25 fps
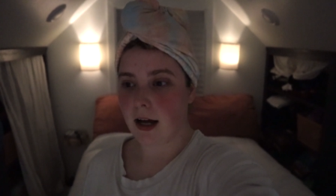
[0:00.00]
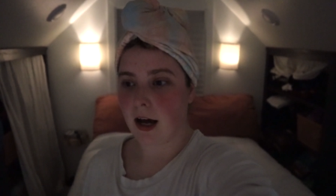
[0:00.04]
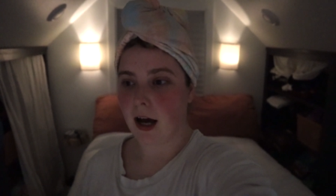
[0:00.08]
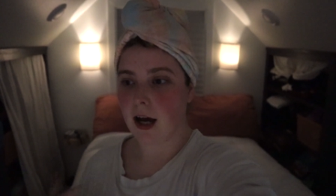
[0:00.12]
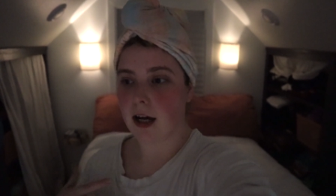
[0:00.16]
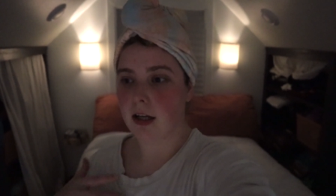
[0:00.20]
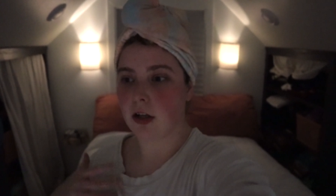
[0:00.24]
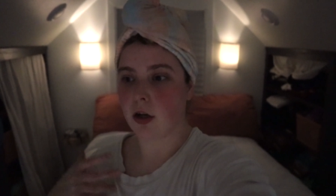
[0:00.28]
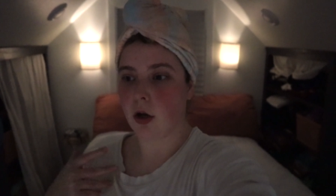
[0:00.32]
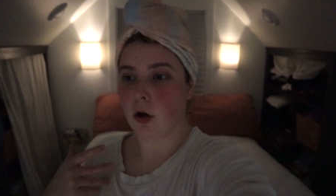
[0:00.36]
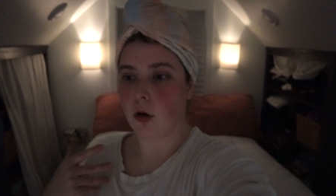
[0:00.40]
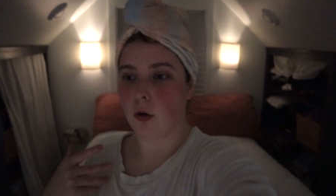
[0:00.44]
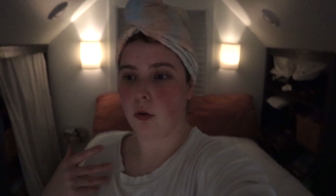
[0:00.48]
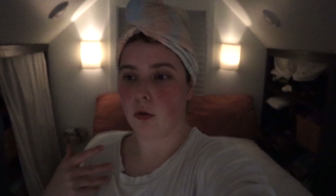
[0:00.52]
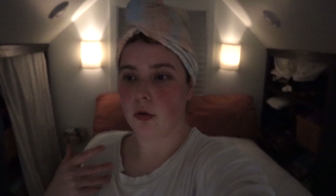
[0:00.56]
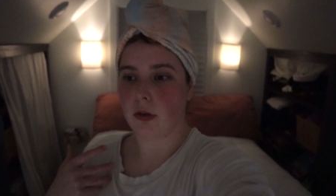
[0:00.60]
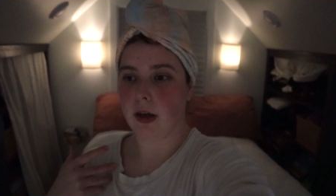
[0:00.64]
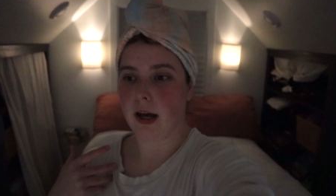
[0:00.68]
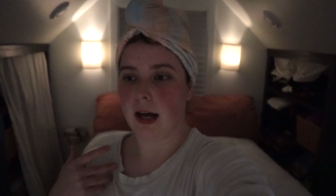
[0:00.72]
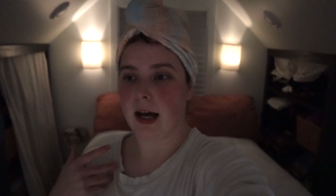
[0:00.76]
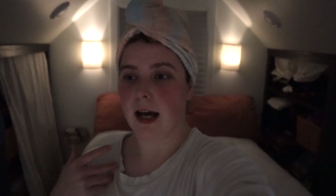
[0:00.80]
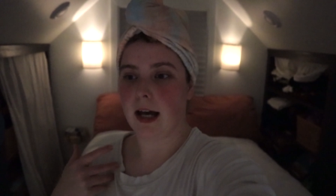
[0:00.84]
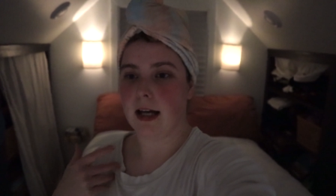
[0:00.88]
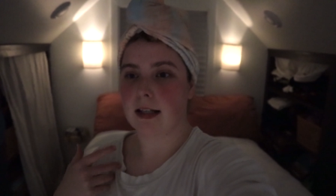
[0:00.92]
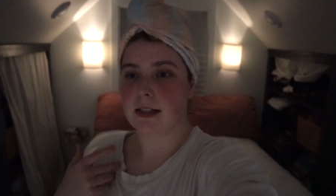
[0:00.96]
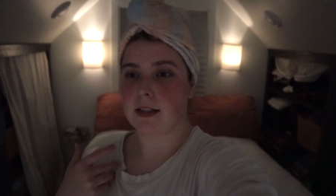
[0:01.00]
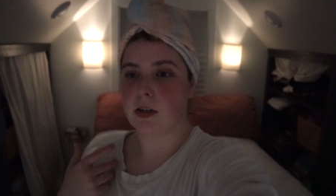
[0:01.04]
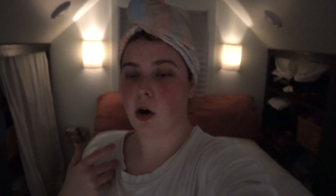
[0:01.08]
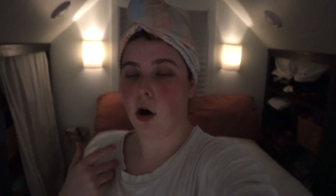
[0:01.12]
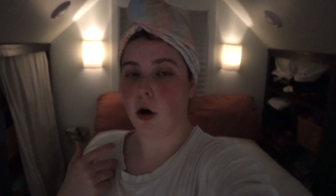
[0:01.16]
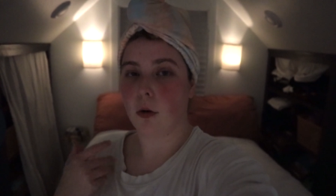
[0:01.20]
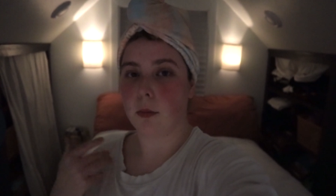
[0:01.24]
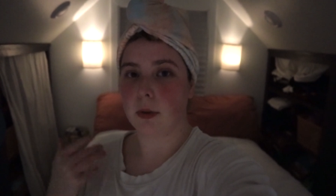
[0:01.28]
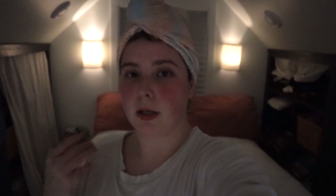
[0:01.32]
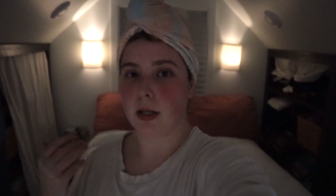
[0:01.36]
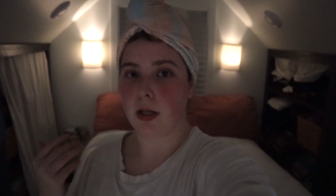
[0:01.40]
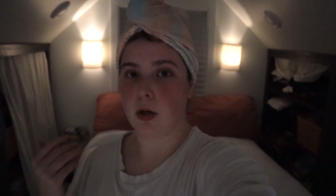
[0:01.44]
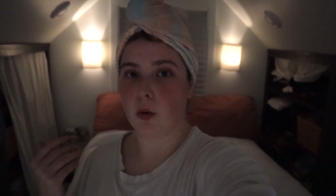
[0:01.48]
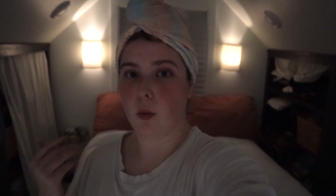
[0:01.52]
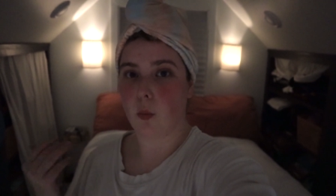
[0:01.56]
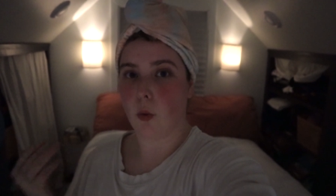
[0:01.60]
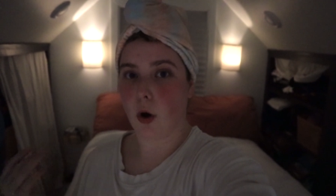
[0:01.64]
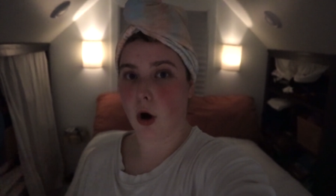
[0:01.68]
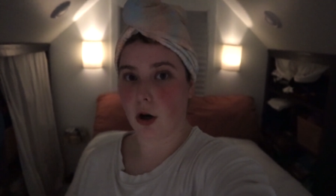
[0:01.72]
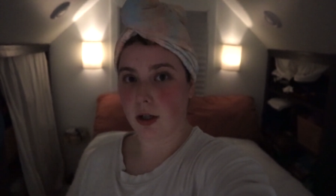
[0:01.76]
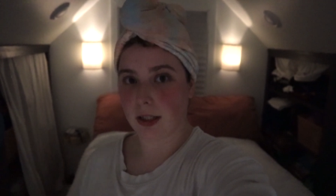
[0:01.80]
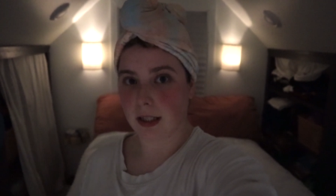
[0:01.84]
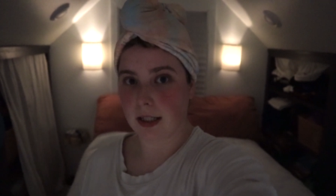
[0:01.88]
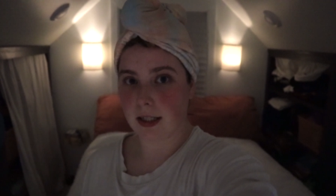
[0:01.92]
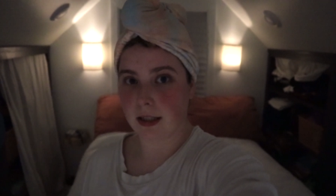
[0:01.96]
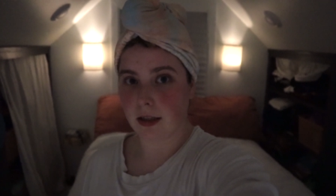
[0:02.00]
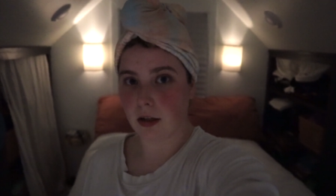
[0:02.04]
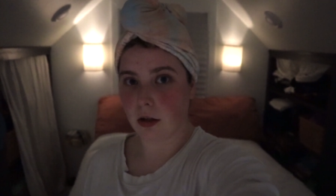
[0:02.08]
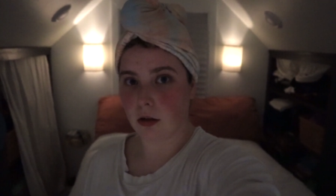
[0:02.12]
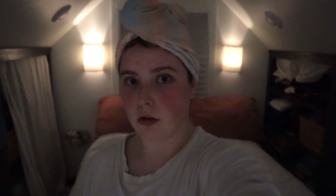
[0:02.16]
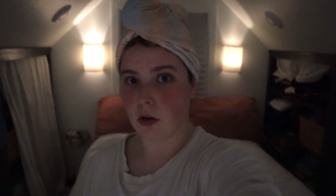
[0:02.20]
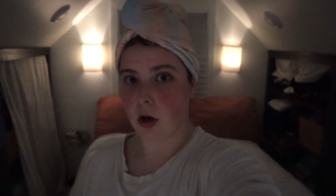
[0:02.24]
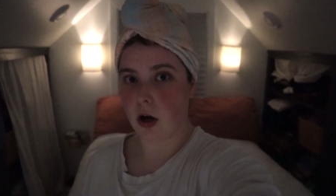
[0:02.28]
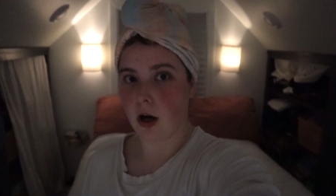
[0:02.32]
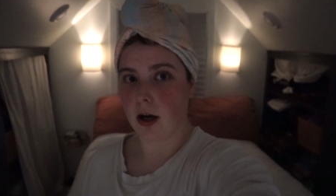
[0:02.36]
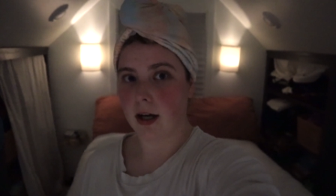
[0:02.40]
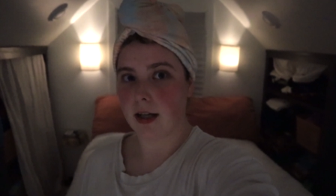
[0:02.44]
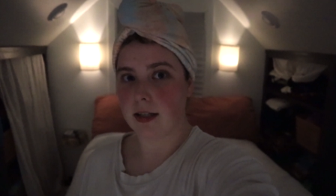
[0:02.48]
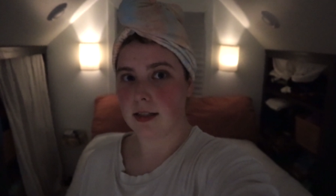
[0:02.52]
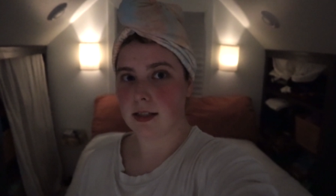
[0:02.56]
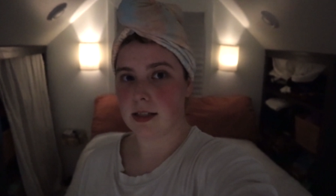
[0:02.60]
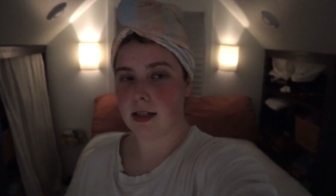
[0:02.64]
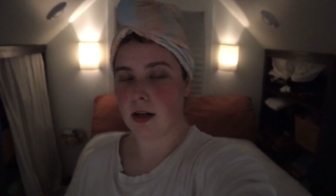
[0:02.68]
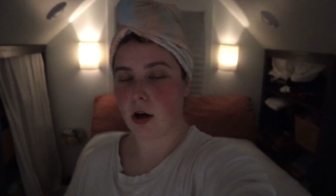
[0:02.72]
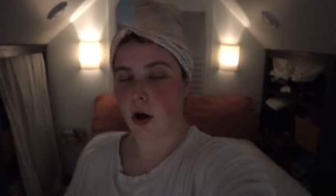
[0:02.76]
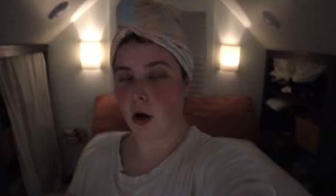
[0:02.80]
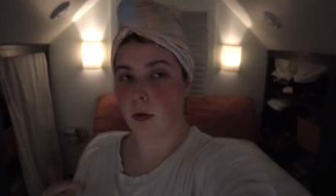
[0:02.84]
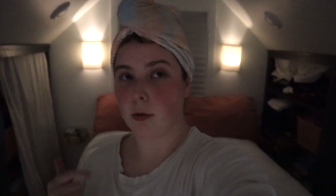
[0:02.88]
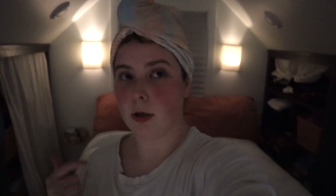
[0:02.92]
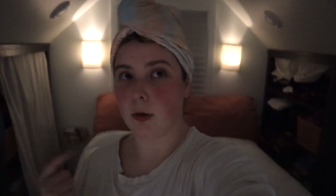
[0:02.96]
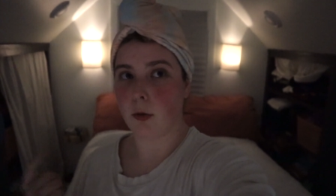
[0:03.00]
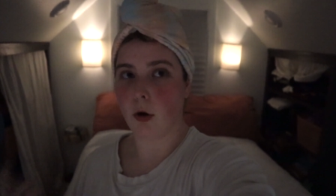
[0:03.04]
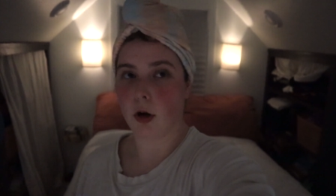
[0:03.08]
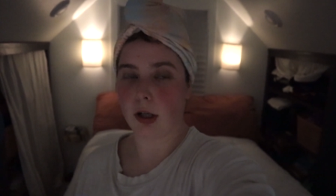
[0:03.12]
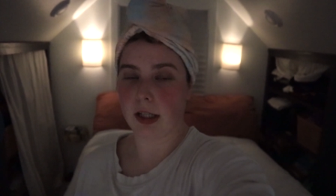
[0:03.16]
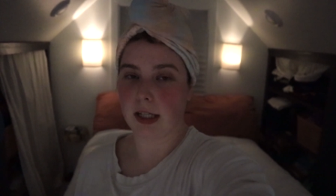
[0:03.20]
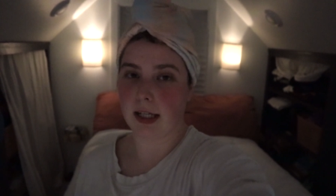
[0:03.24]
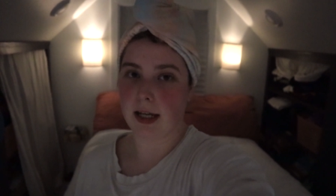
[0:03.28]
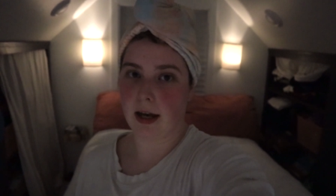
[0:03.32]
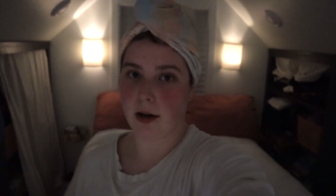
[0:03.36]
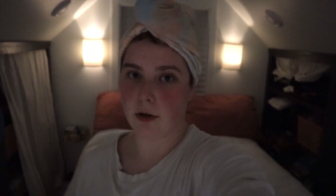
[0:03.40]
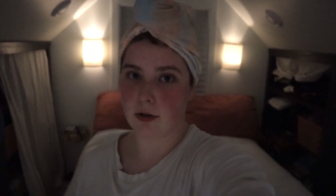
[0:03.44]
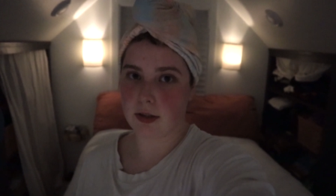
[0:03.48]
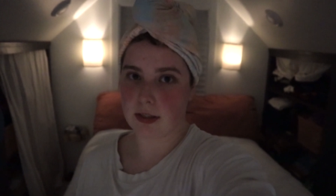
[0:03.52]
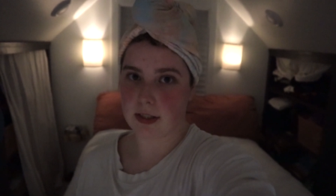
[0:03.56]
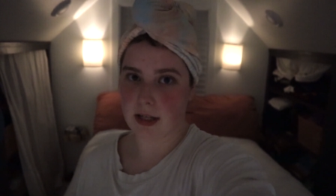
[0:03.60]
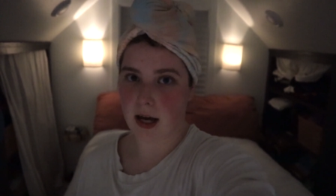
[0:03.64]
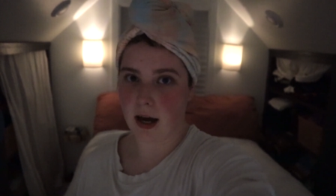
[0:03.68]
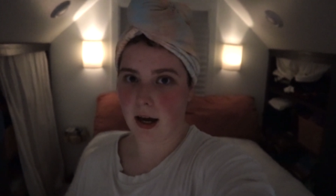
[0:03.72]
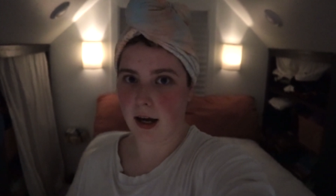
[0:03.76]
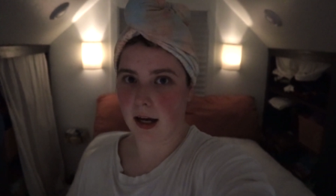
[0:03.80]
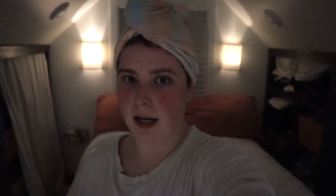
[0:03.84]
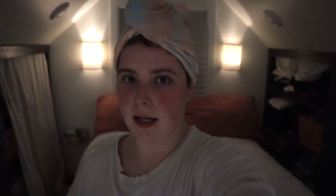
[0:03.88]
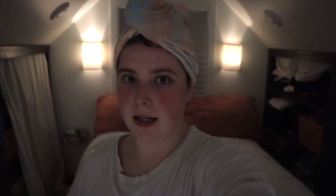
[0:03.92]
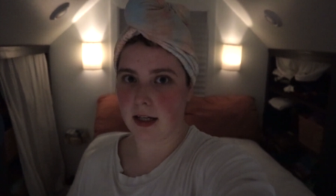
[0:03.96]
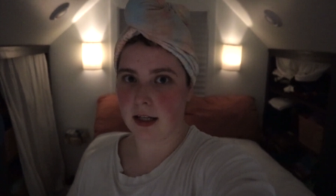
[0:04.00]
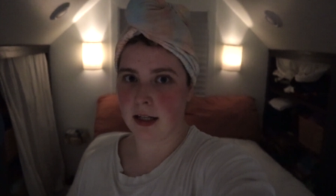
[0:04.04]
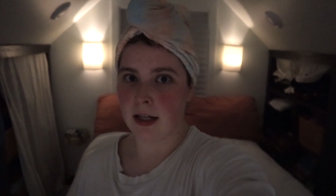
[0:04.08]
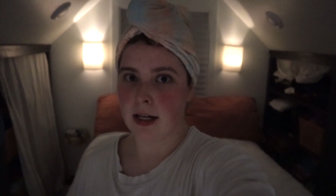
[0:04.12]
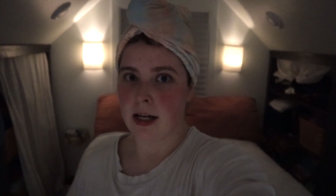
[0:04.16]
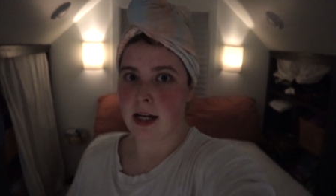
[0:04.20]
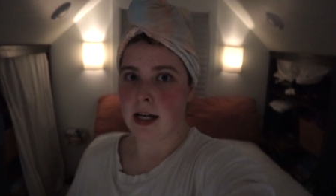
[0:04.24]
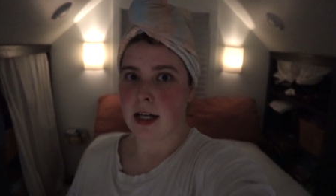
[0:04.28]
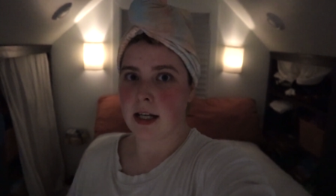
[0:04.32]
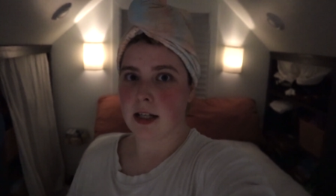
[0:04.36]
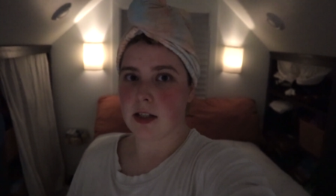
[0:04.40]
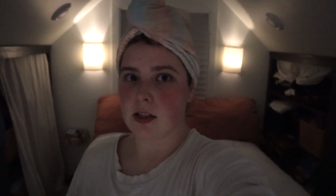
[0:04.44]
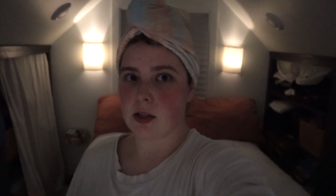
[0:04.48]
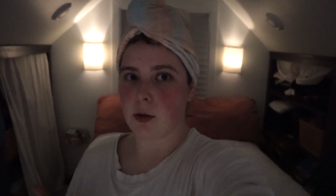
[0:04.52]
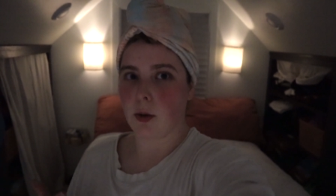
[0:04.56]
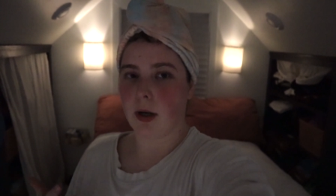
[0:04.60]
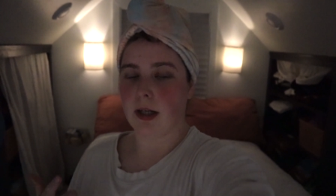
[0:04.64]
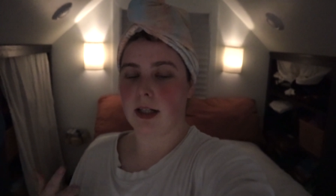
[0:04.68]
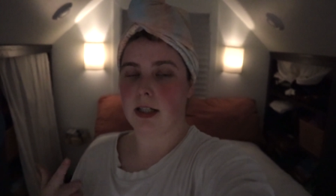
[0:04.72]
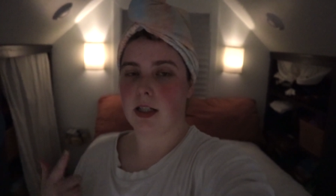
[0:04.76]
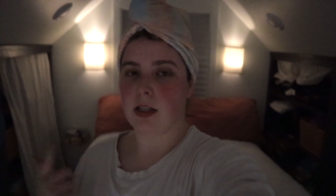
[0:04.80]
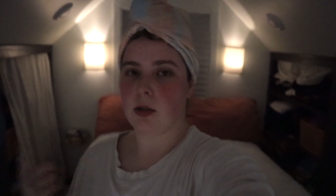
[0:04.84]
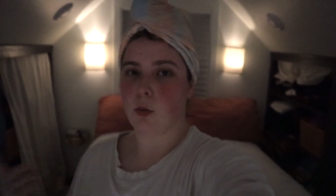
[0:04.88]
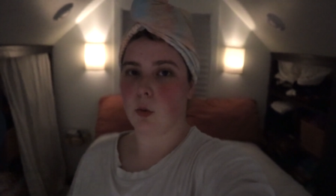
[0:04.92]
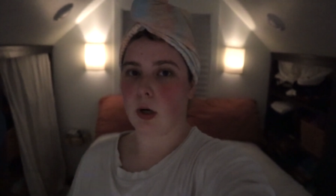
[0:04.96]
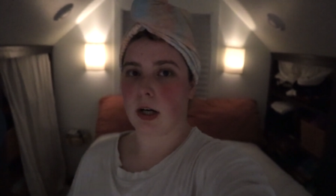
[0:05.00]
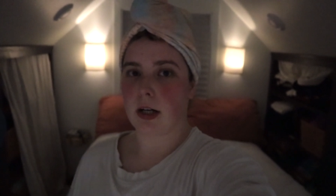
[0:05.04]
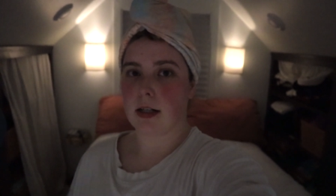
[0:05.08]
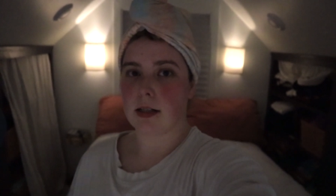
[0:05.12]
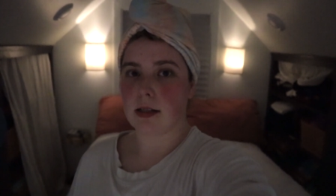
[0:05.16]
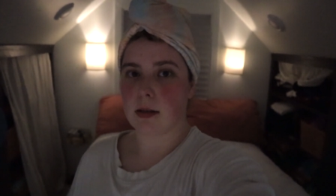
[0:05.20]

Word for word: I know that I'll be walking a lot. I'll be walking outside, so I need to wear